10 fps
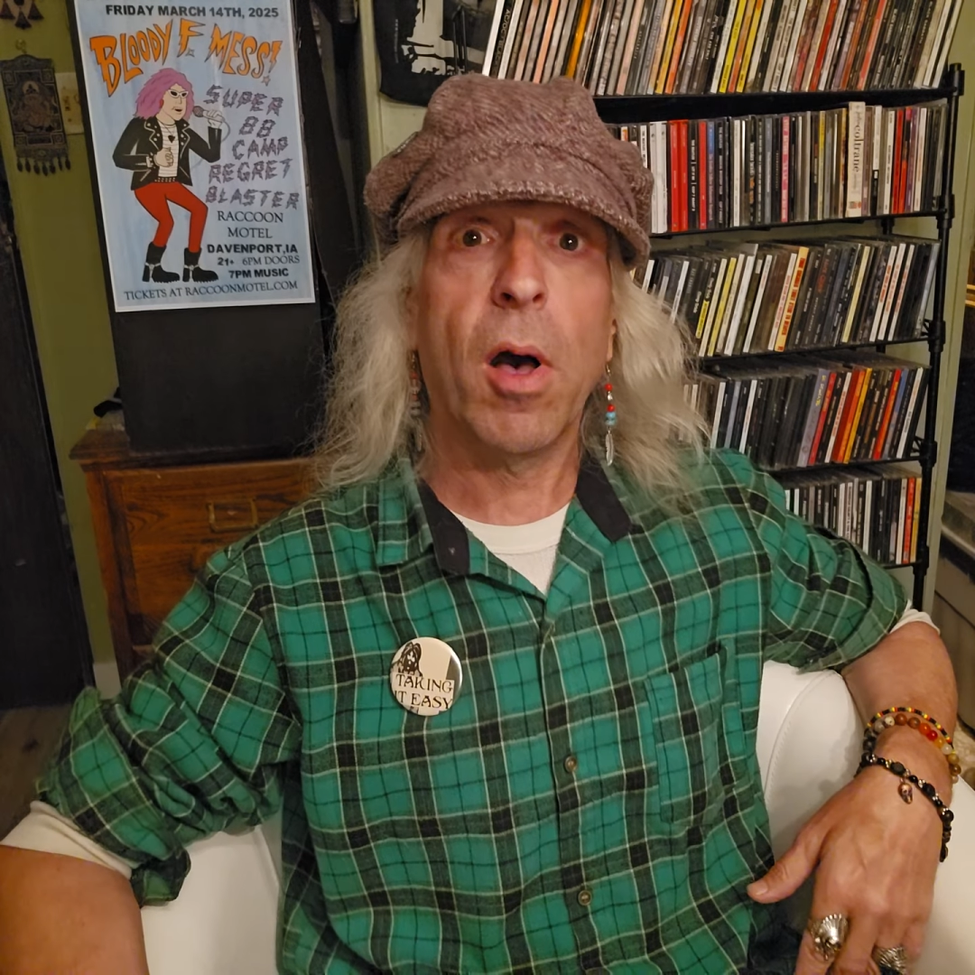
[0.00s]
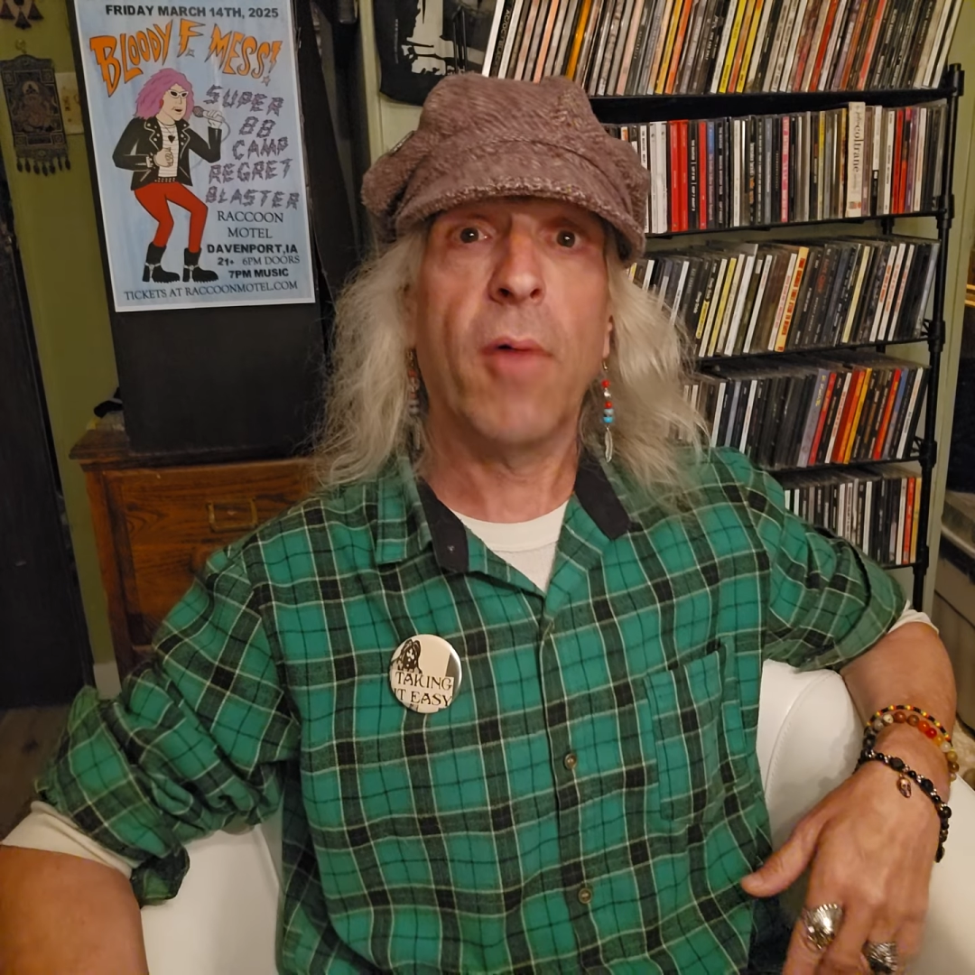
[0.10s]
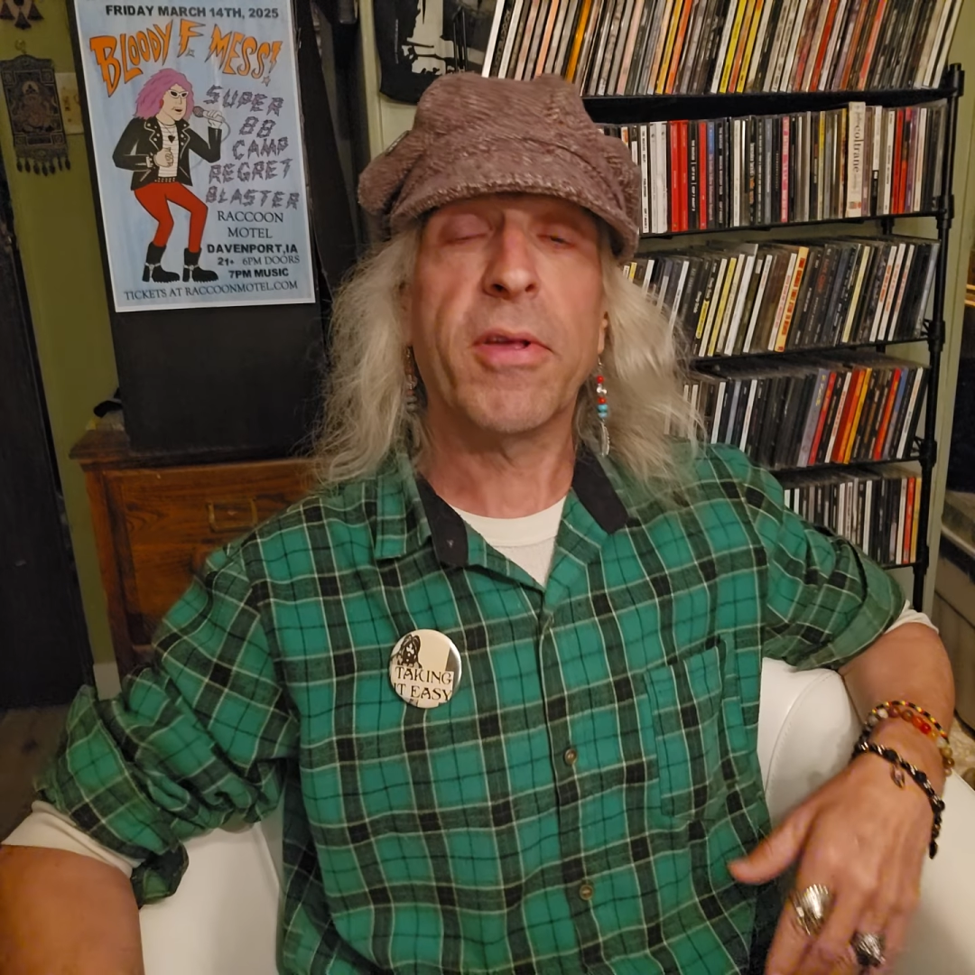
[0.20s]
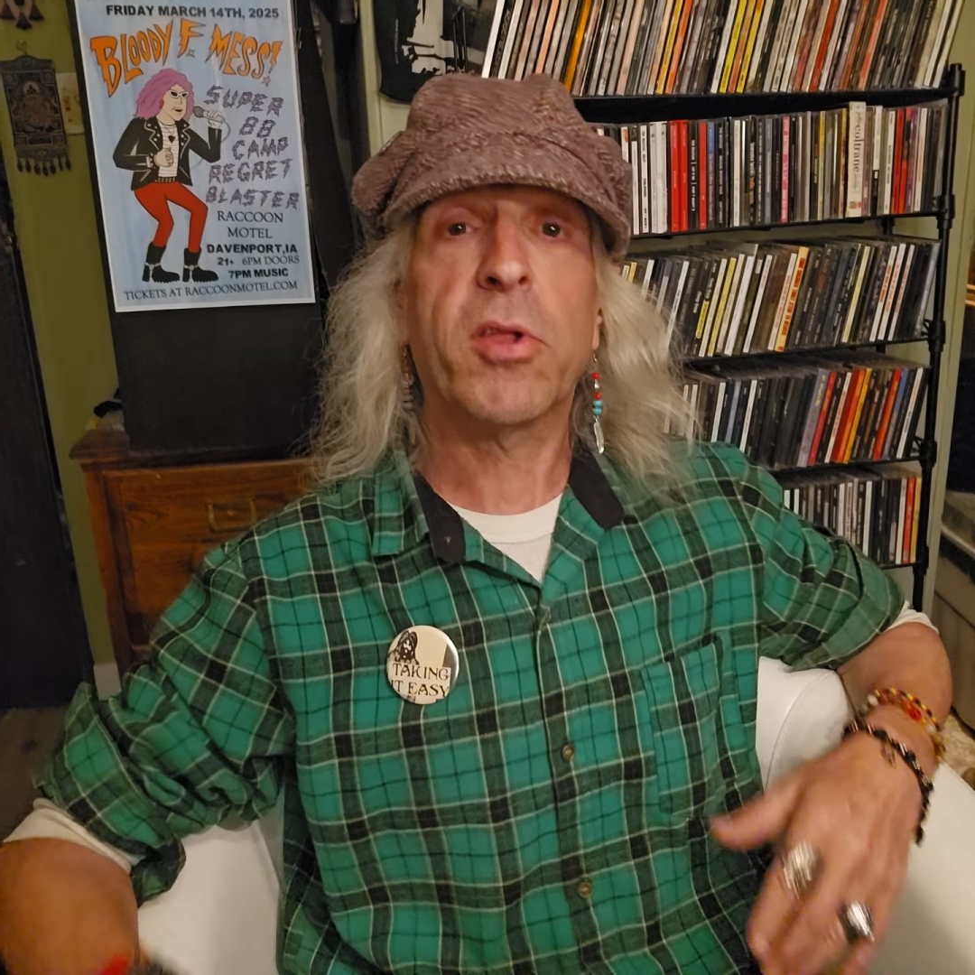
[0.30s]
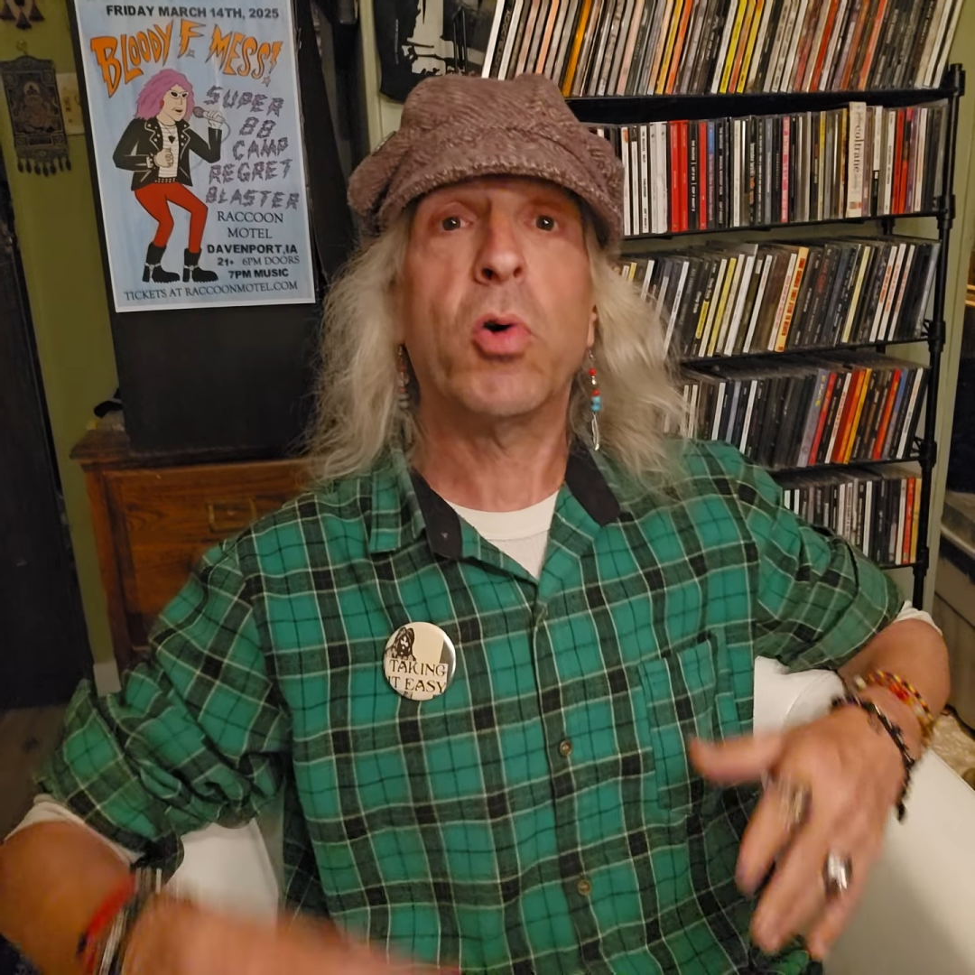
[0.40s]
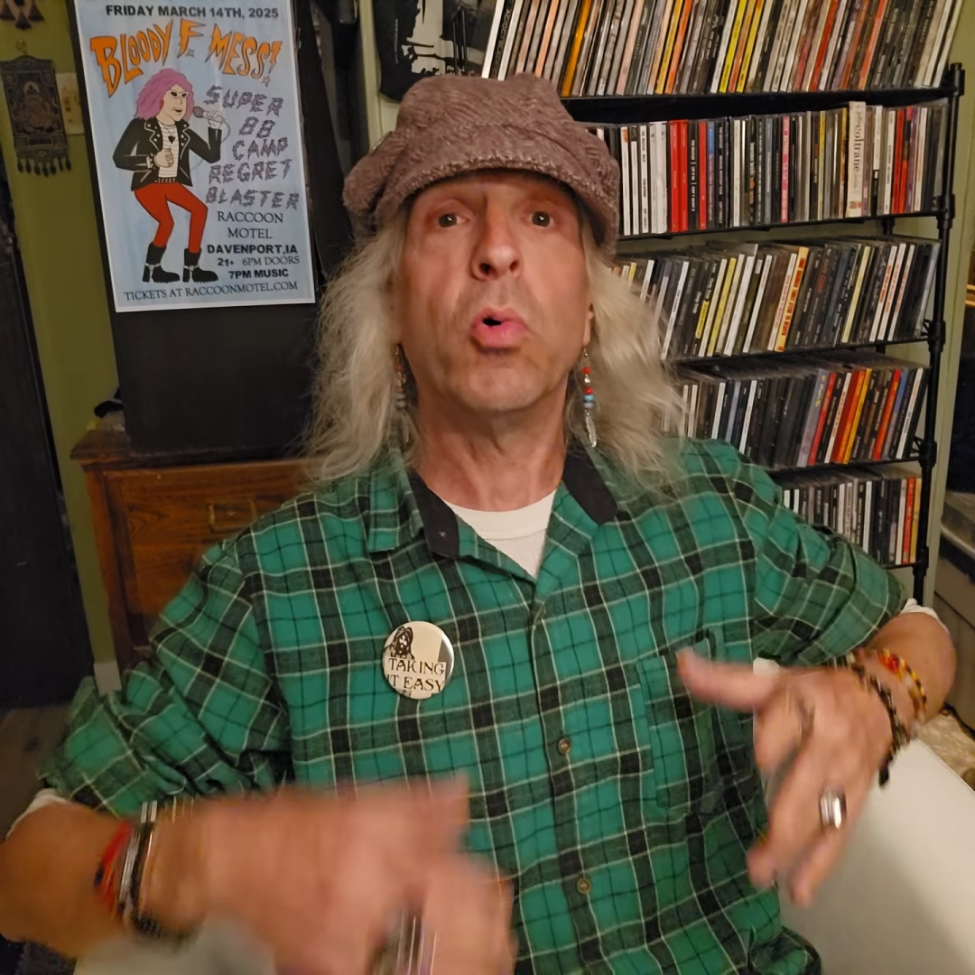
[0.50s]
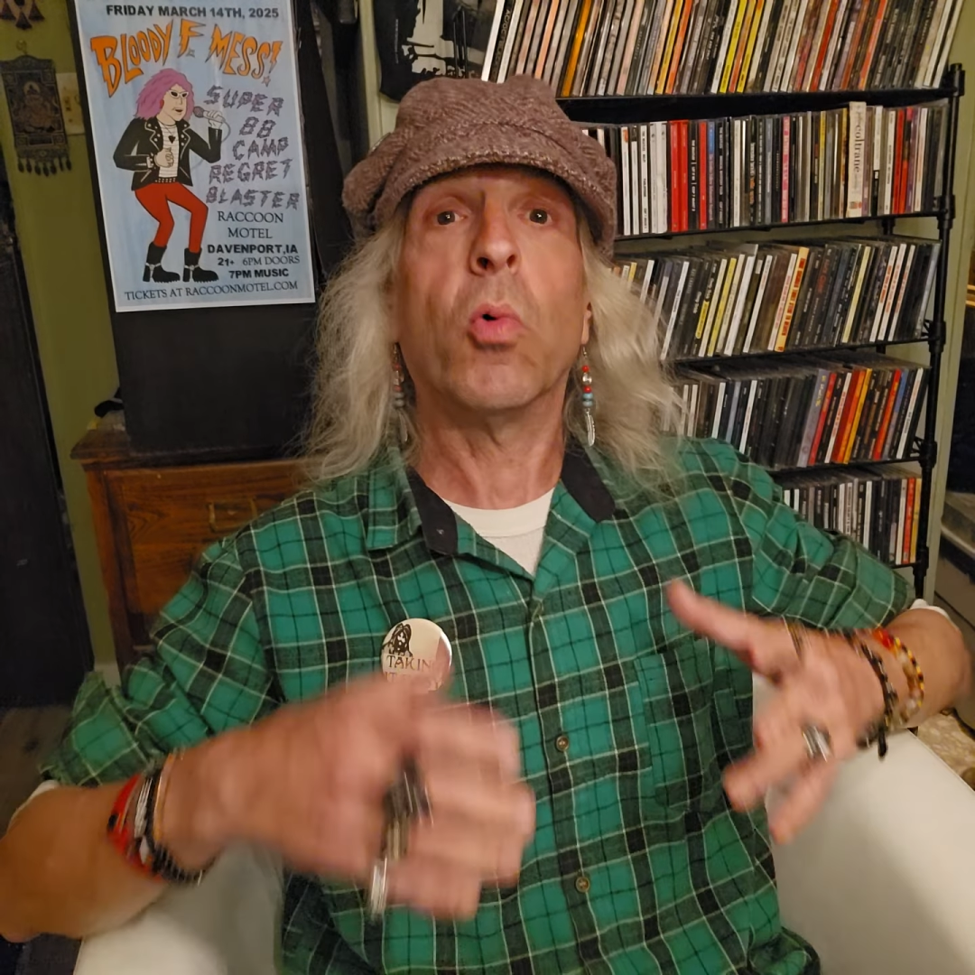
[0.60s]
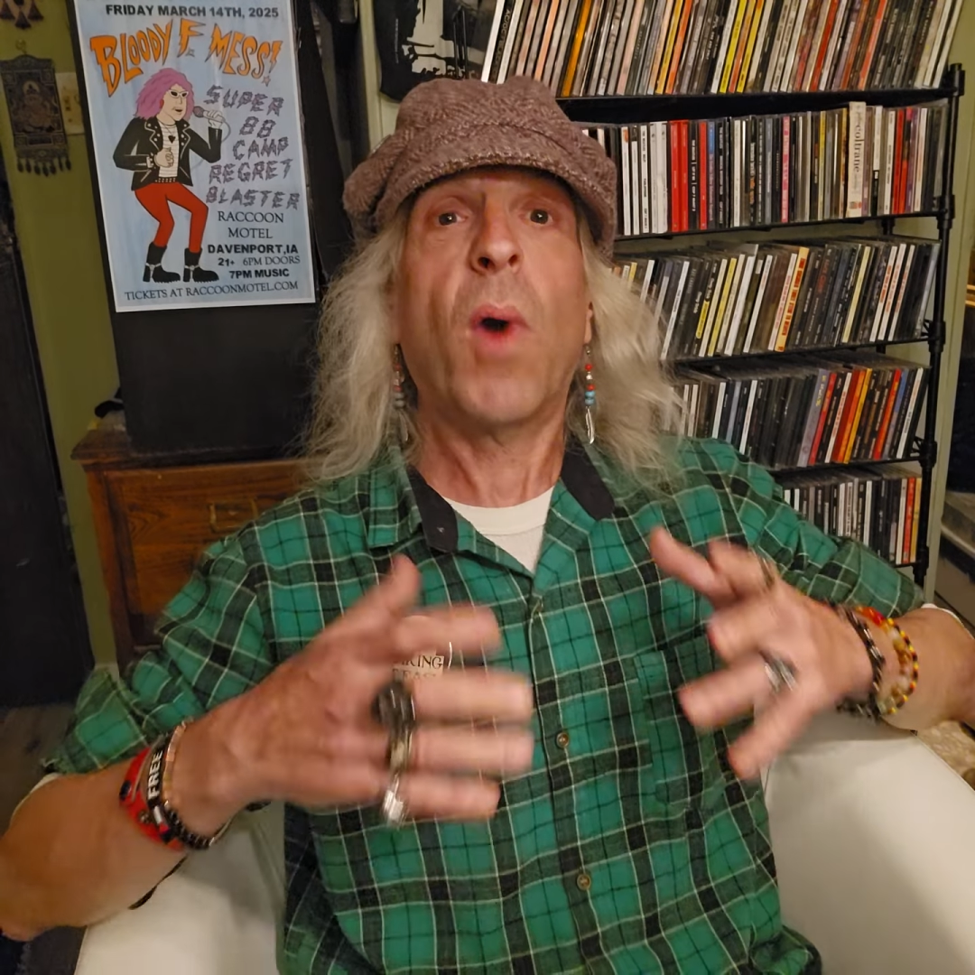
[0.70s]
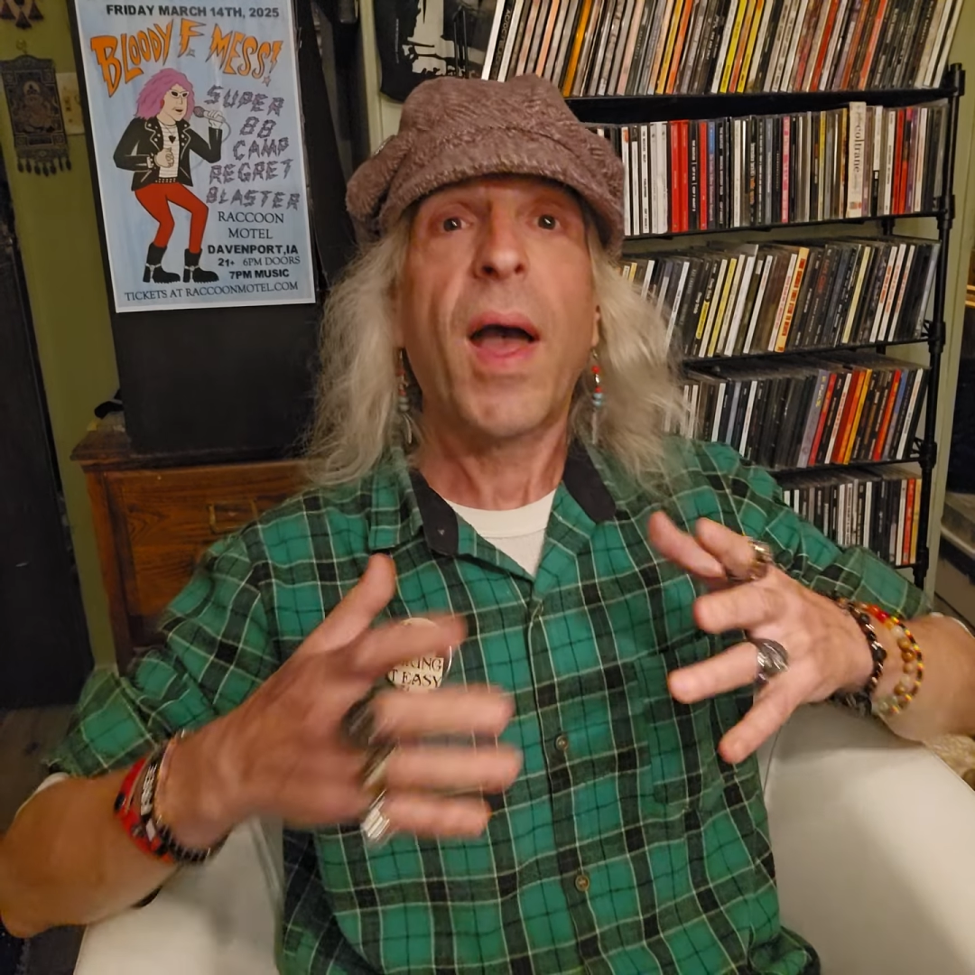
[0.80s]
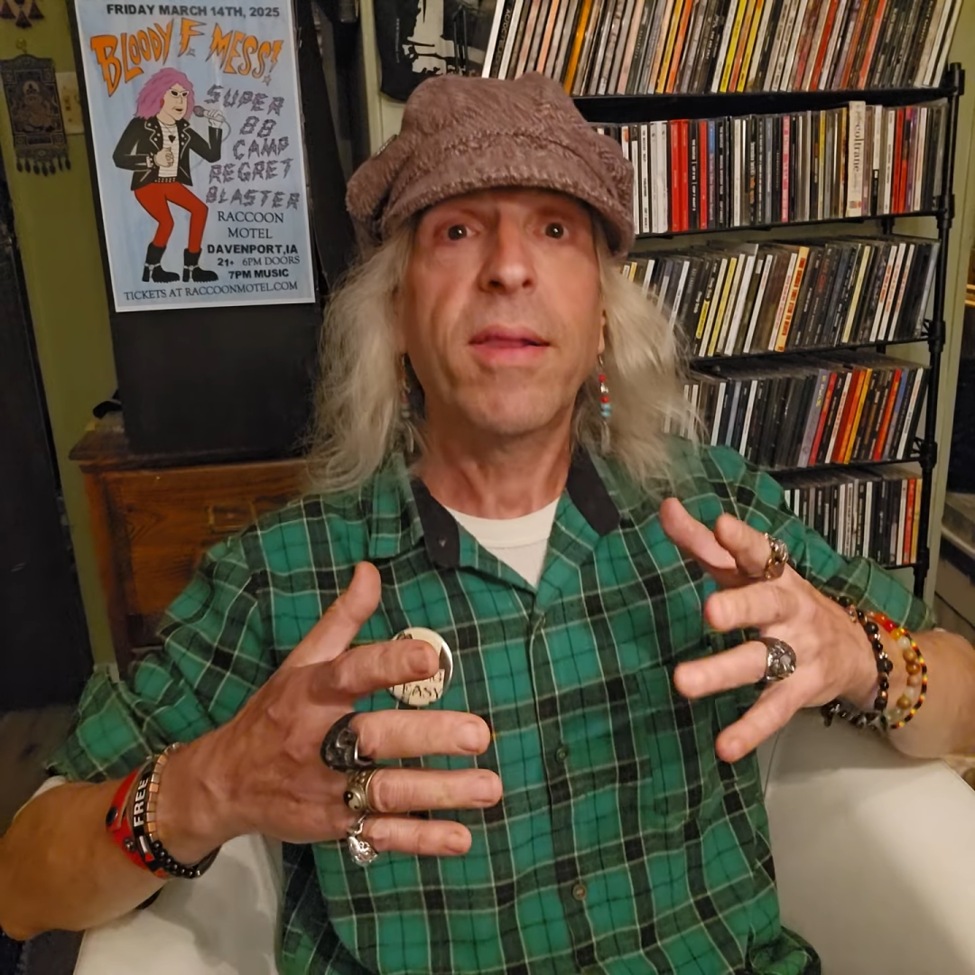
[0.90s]
all these cool
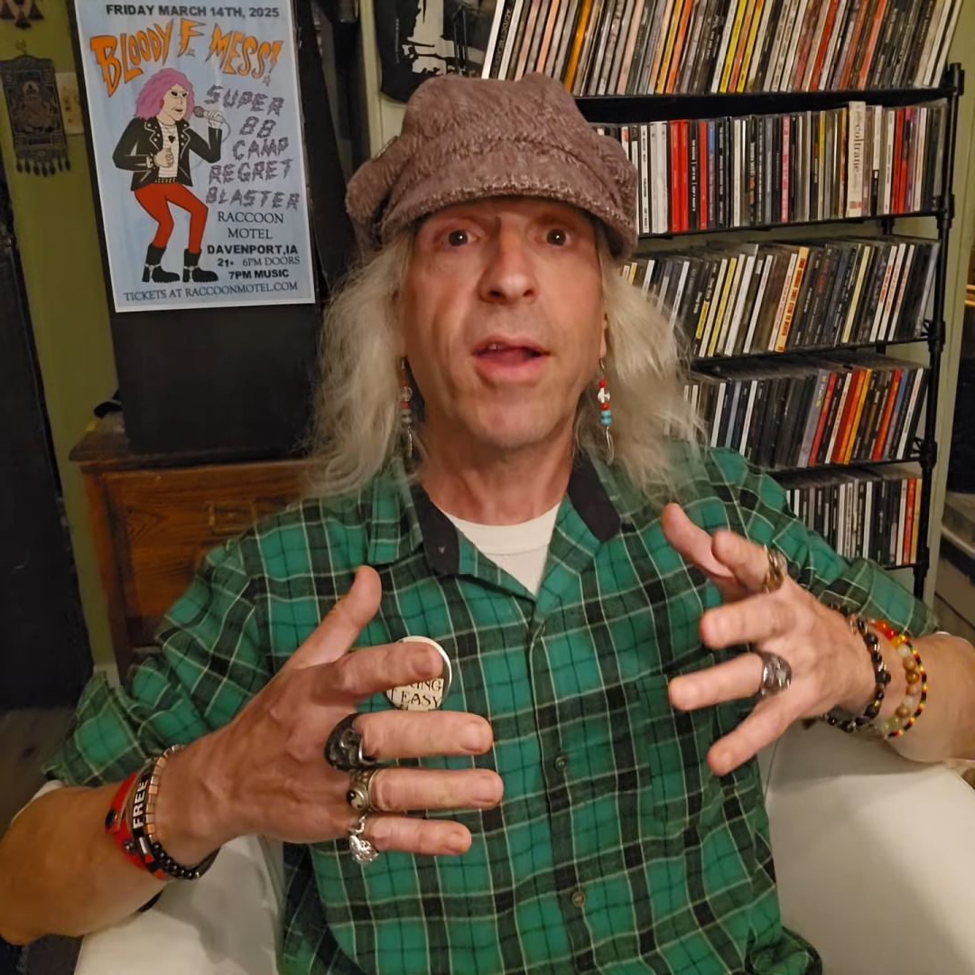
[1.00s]
rock